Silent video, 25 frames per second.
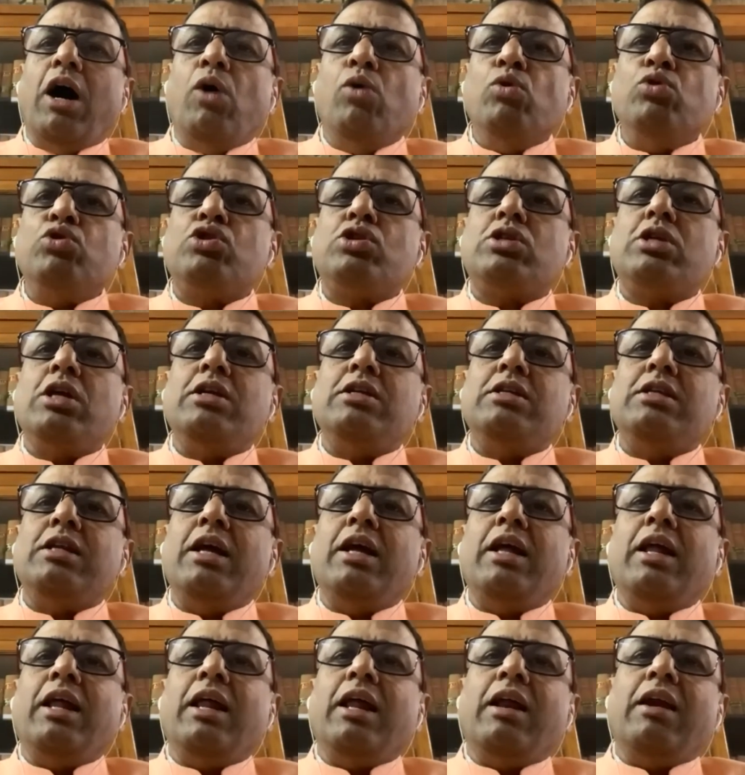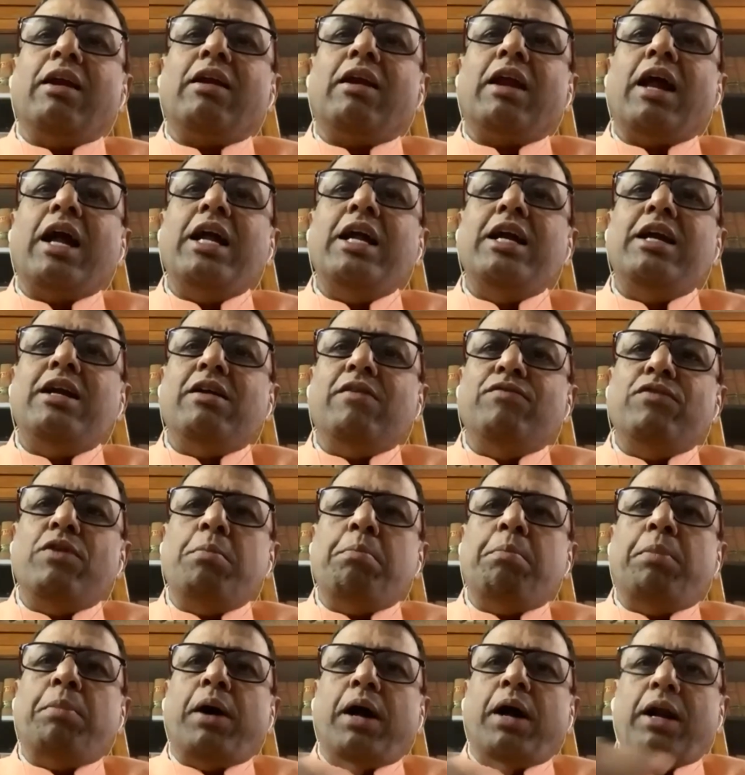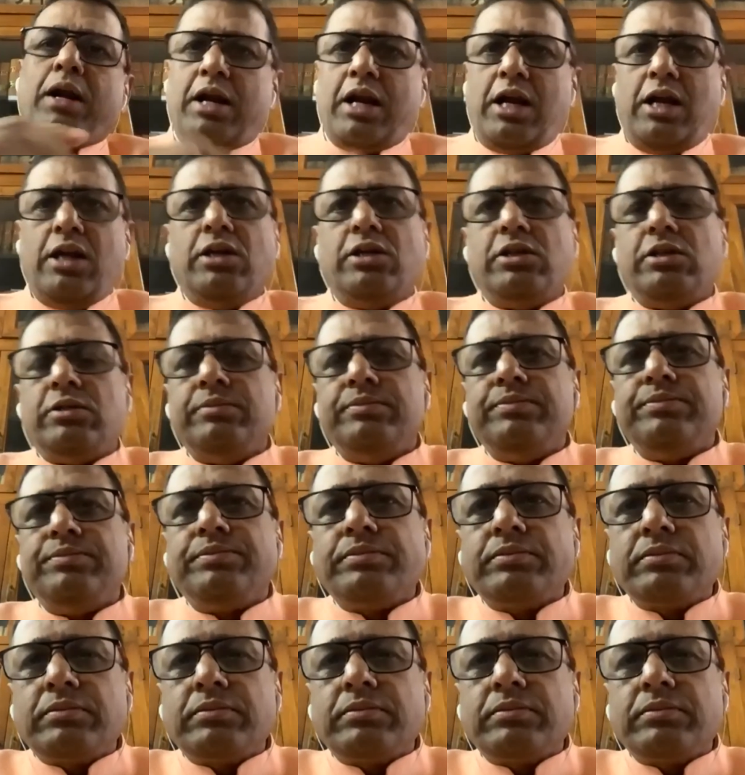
ousted the right of the parties.